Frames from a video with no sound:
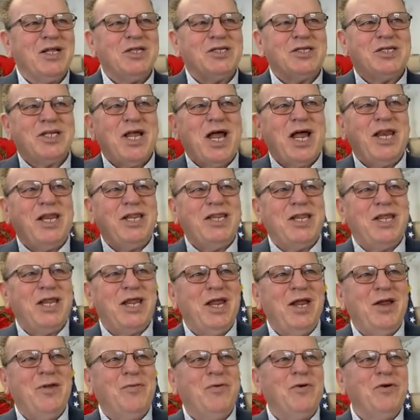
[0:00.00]
It's not in the
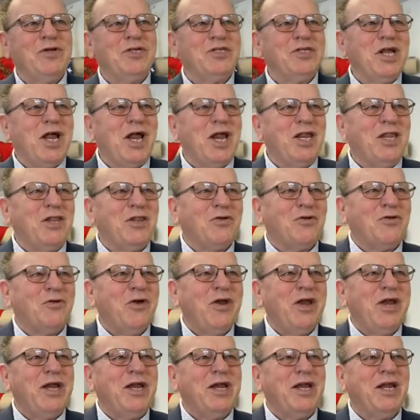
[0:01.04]
Hebrew. It's not in the
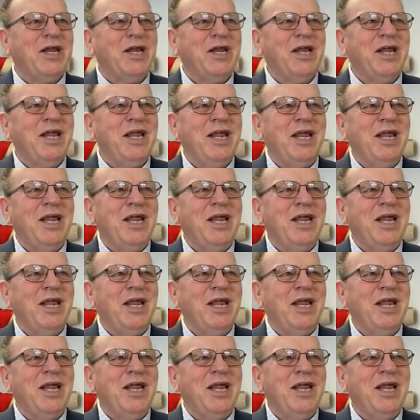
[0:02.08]
Greek.